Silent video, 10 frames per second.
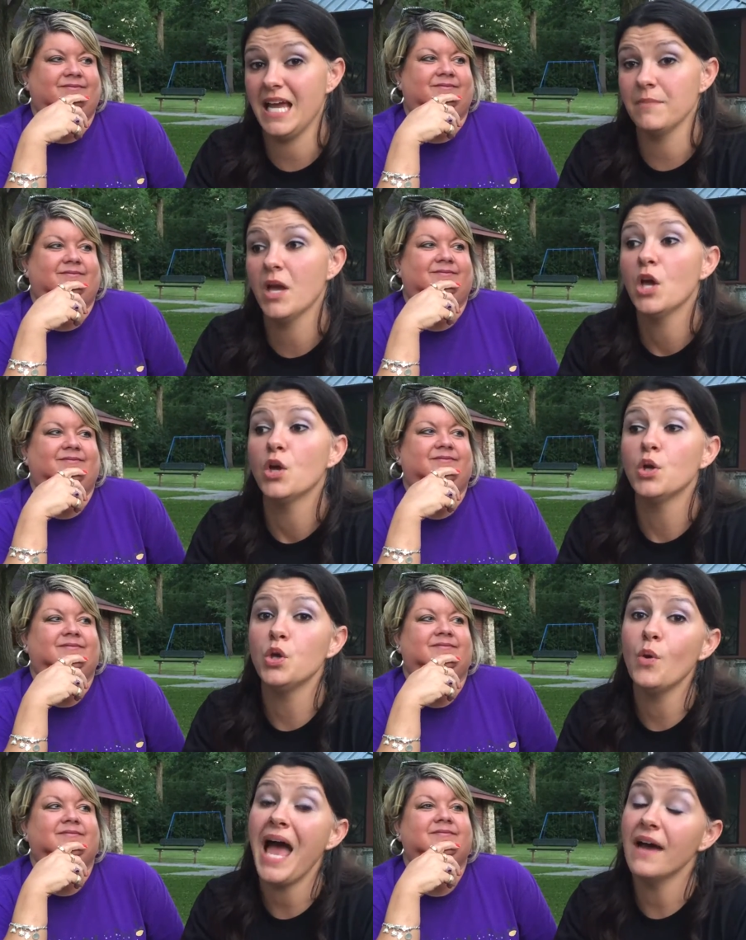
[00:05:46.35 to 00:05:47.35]
Speaker 1: time
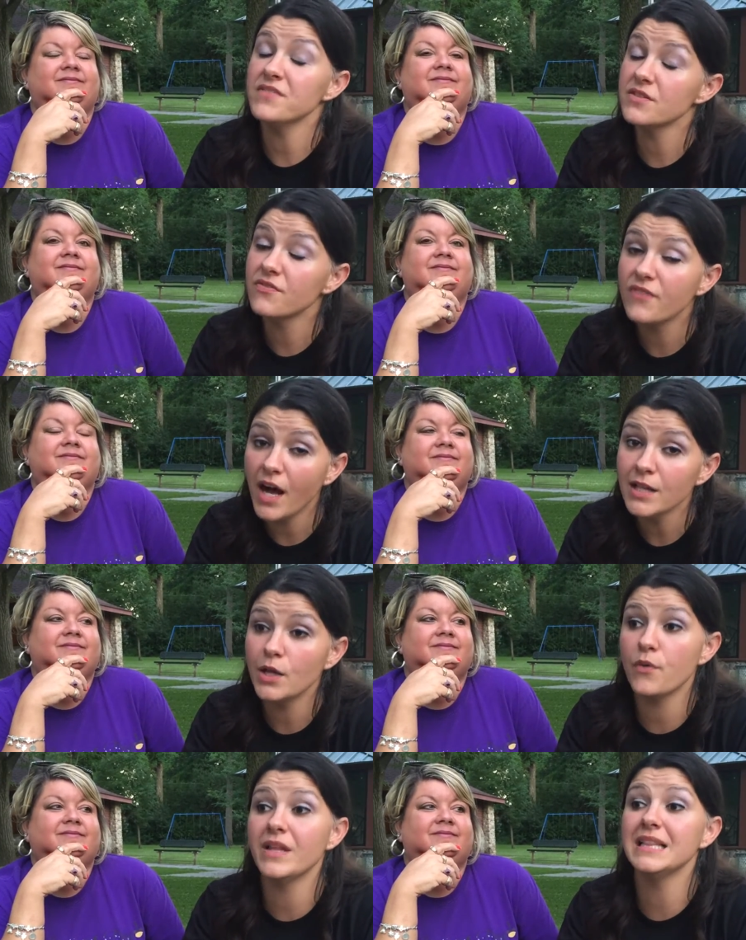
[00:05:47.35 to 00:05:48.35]
you have to
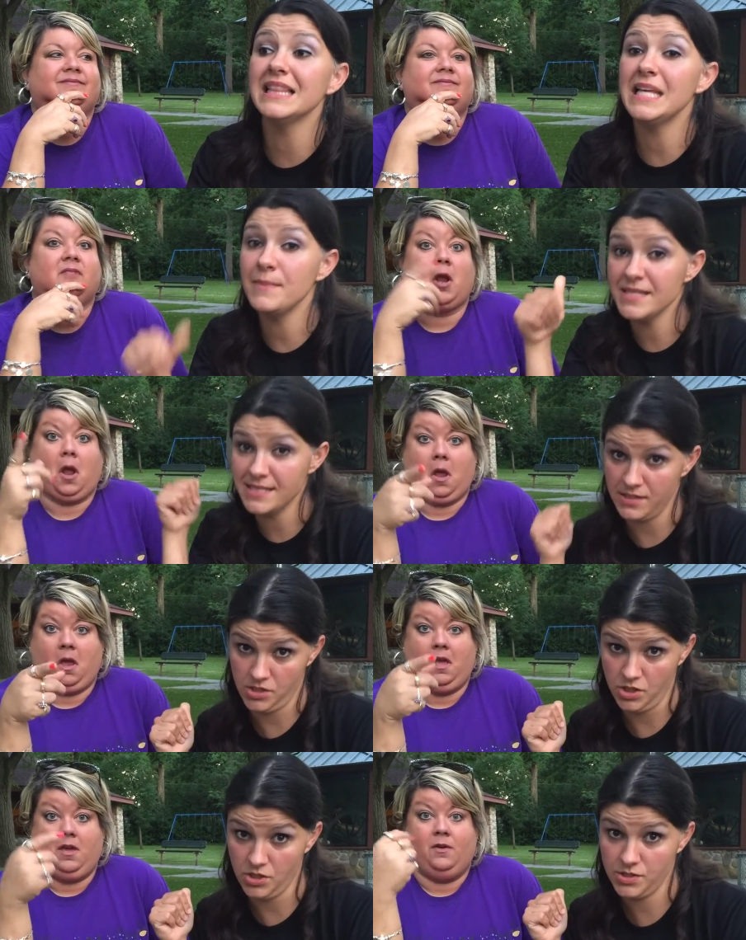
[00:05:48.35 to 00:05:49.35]
follow the Lemons
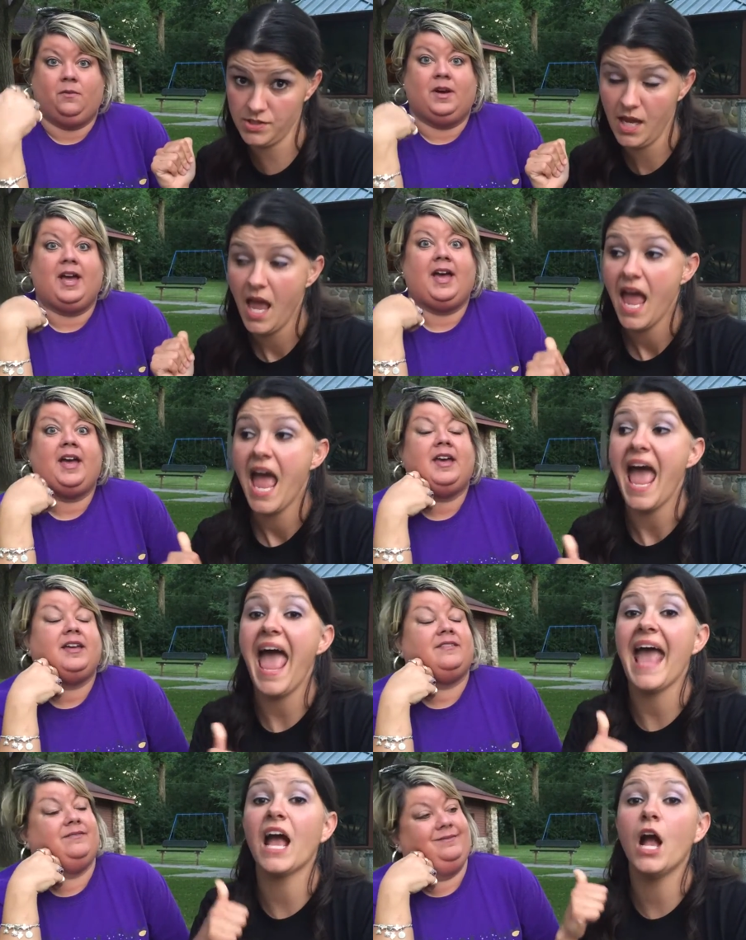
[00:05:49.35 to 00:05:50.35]
Sisters well, hey.
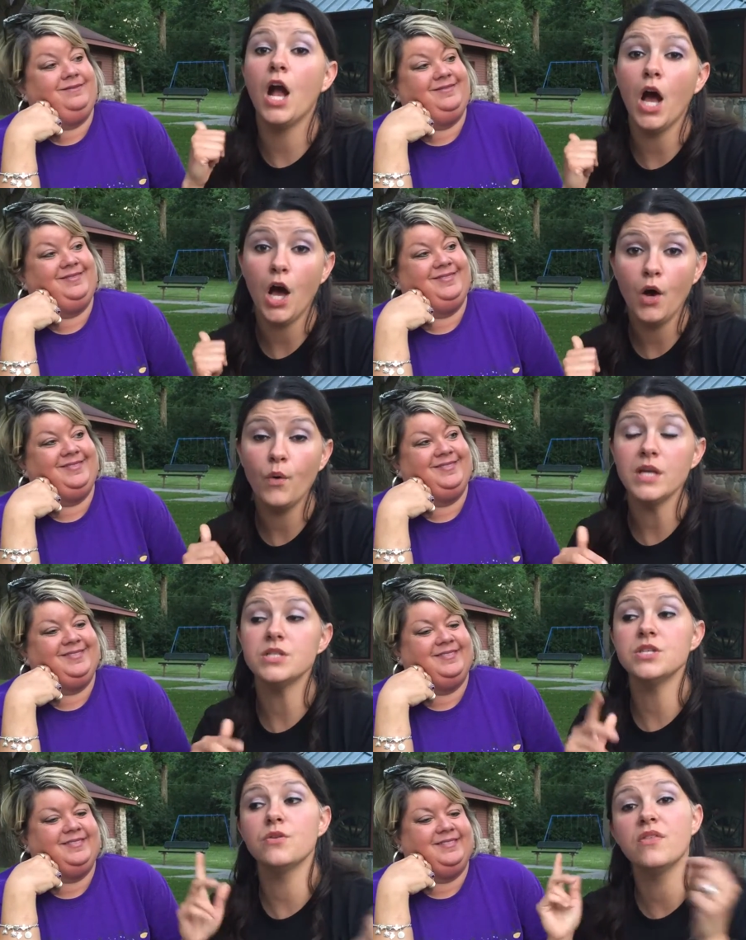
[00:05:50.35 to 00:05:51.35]
and go
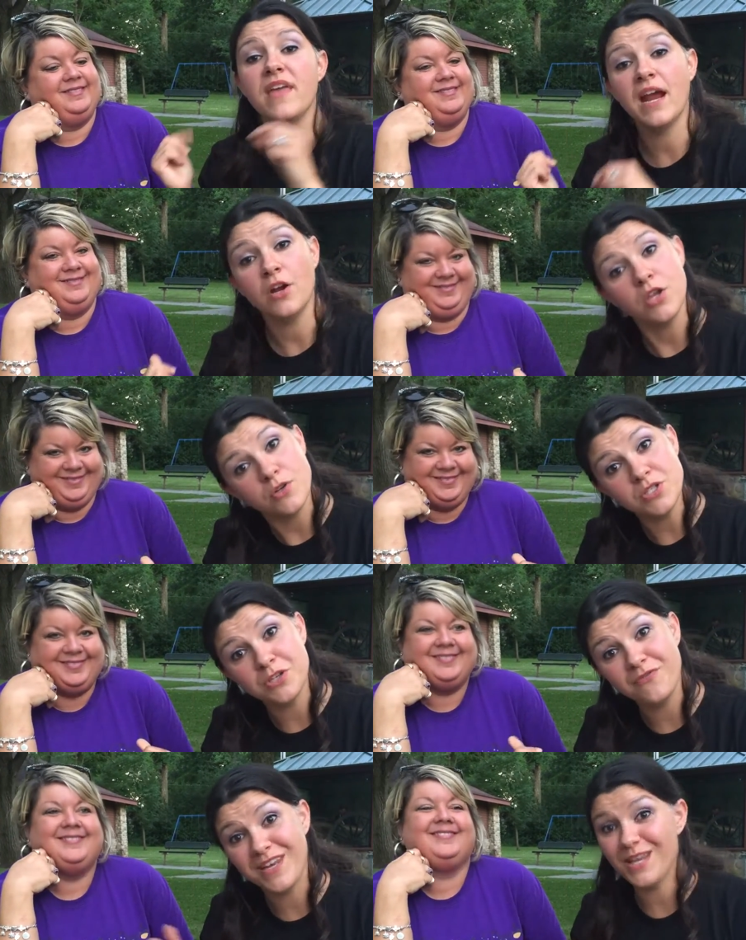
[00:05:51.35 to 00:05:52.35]
to their
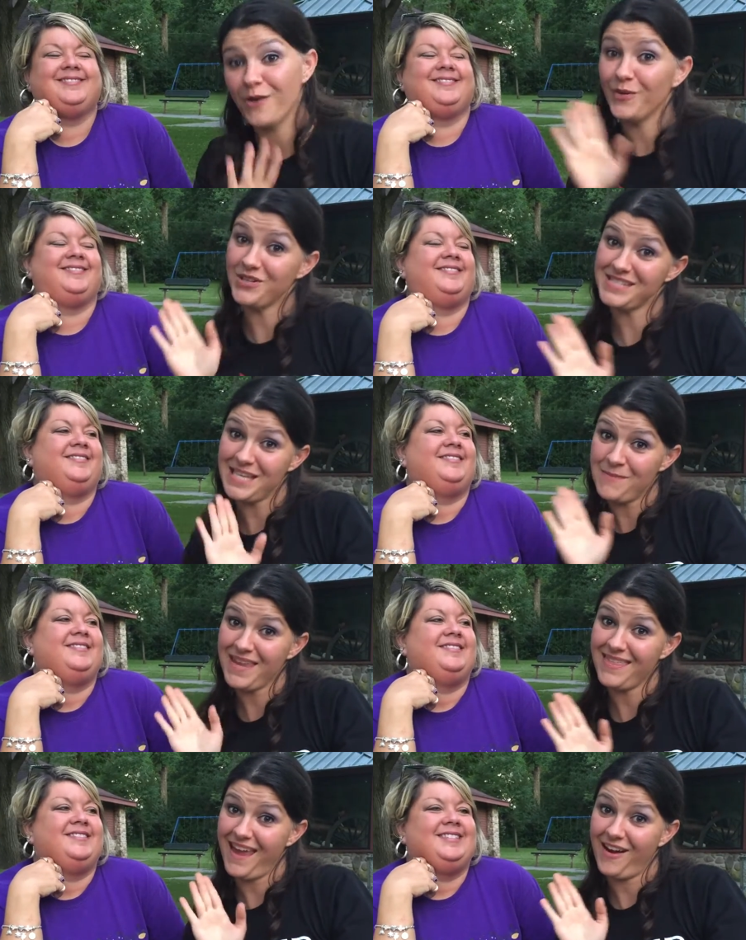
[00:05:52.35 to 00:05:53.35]
YouTube video where you'll see
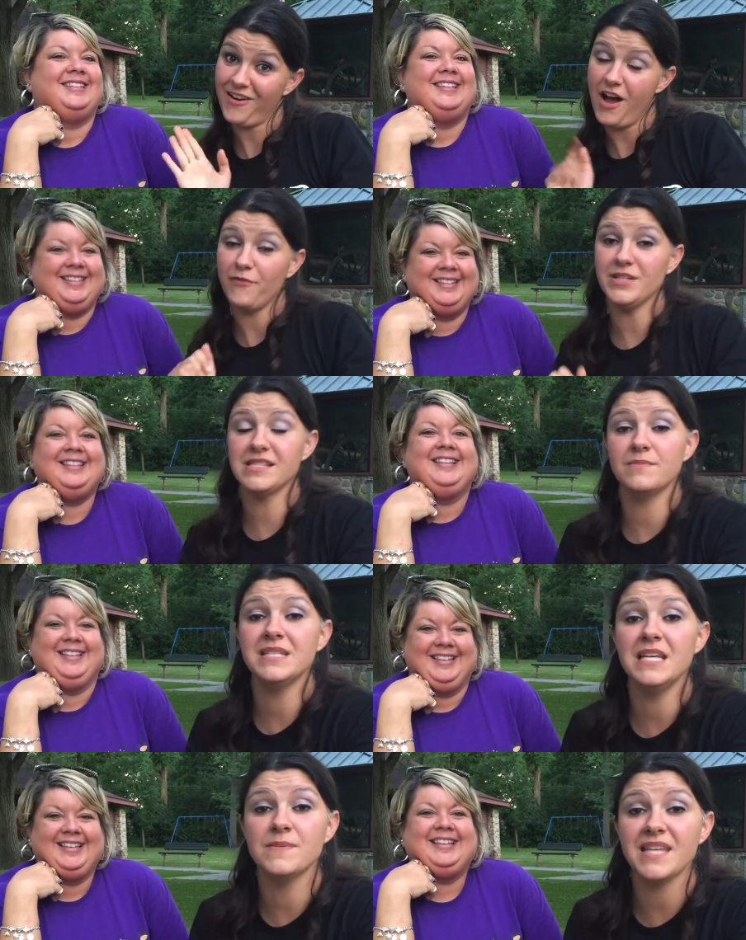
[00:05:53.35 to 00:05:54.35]
me there mm-hmm. offering mm -hmm. some
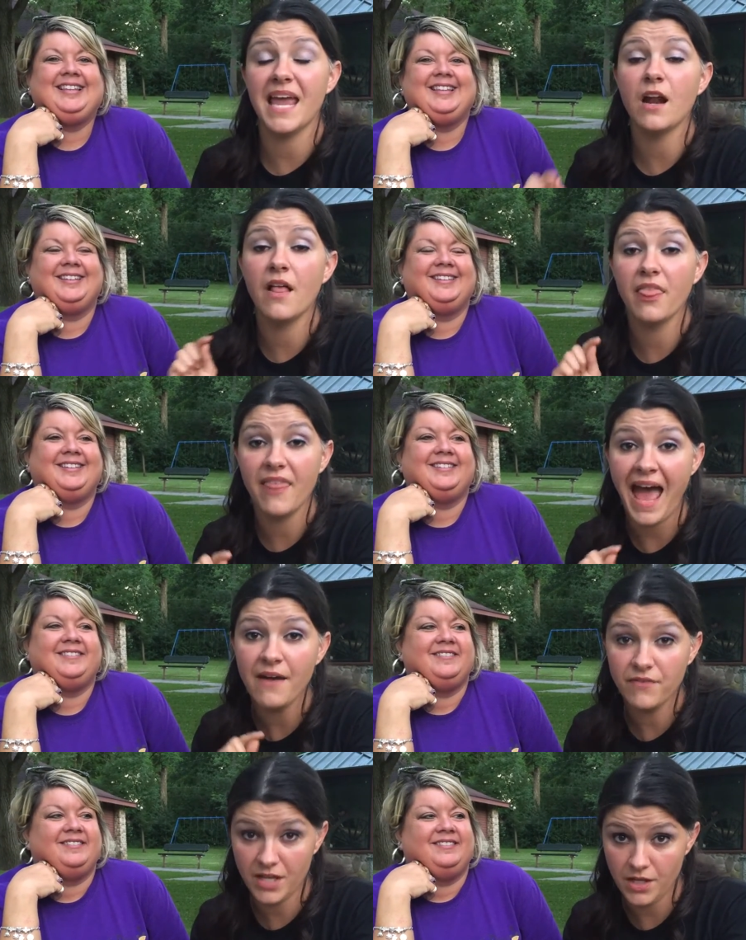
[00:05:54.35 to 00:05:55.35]
tips. And on
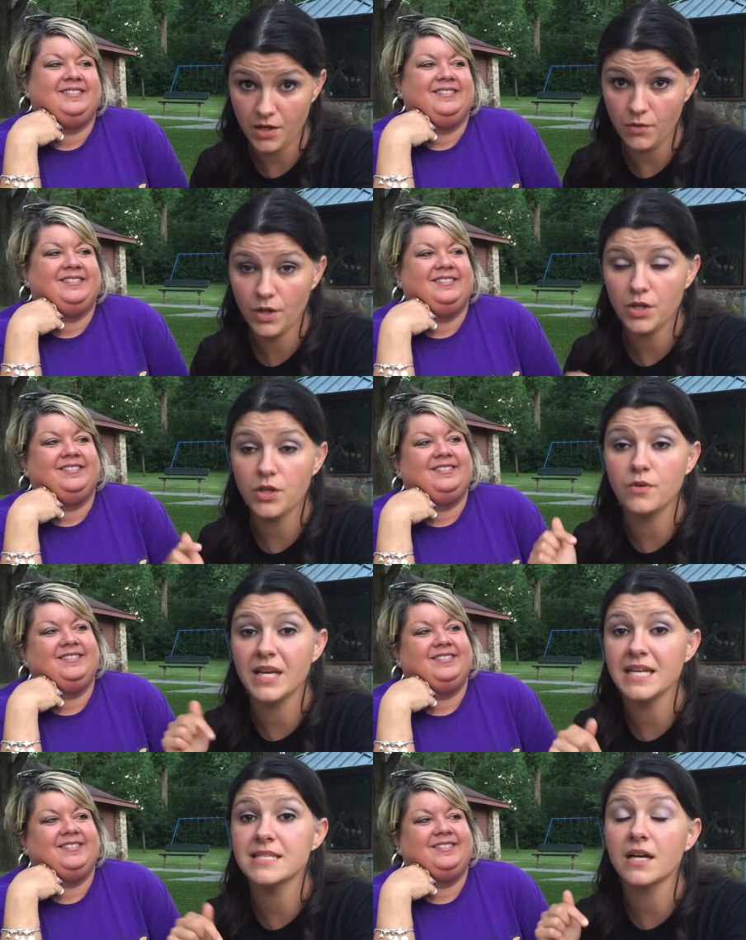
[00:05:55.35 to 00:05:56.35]
that video, you
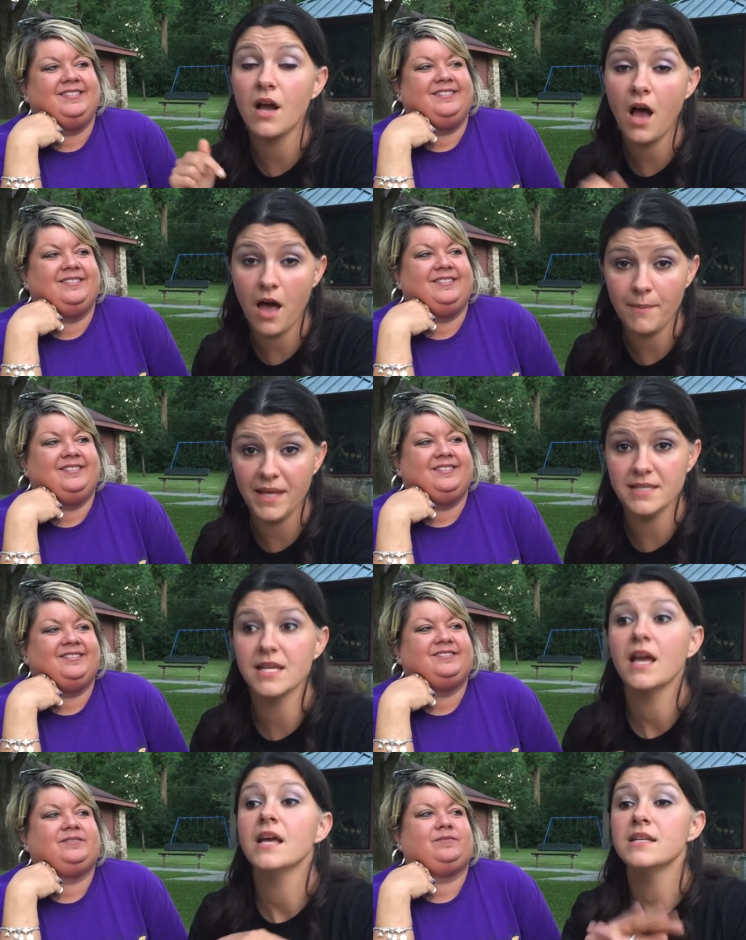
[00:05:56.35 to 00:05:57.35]
need to
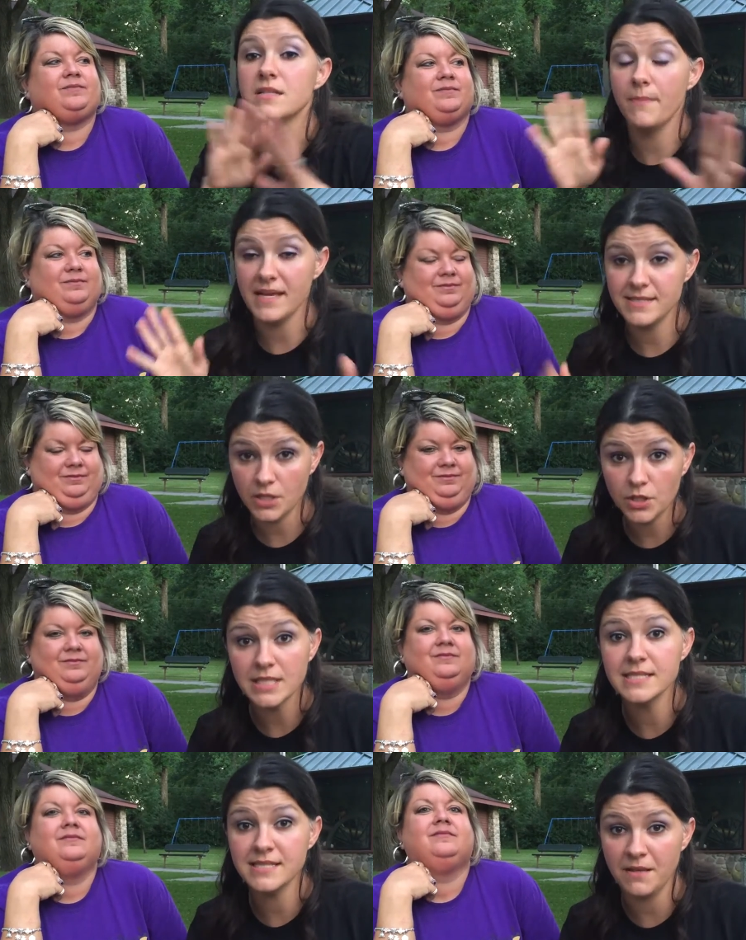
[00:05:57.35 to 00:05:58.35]
comment, Domestic
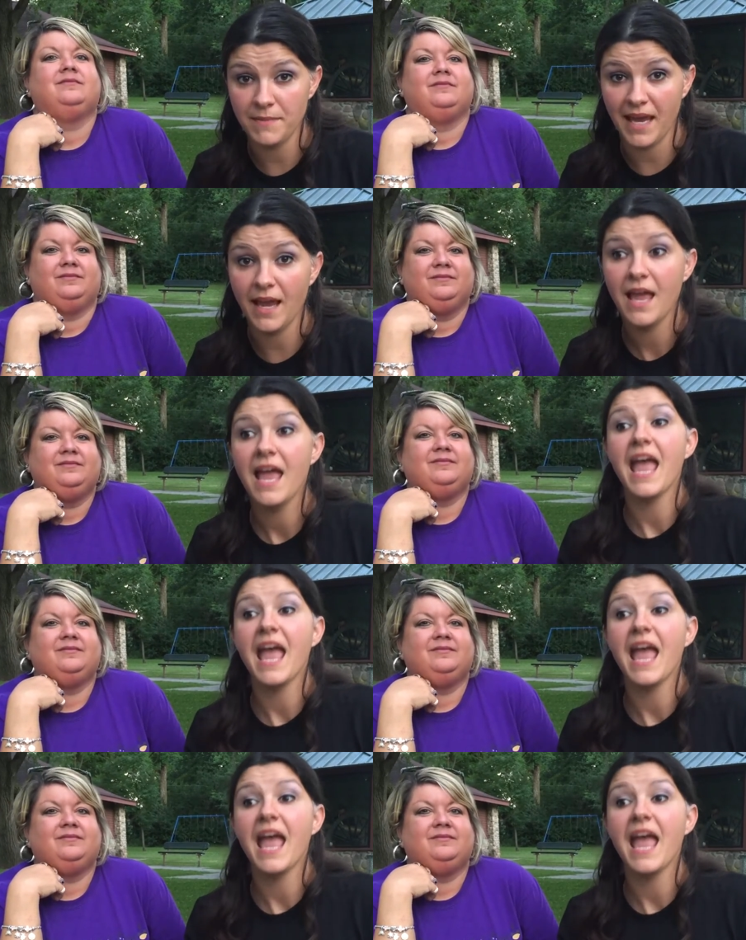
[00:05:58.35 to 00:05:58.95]
Krys sent me.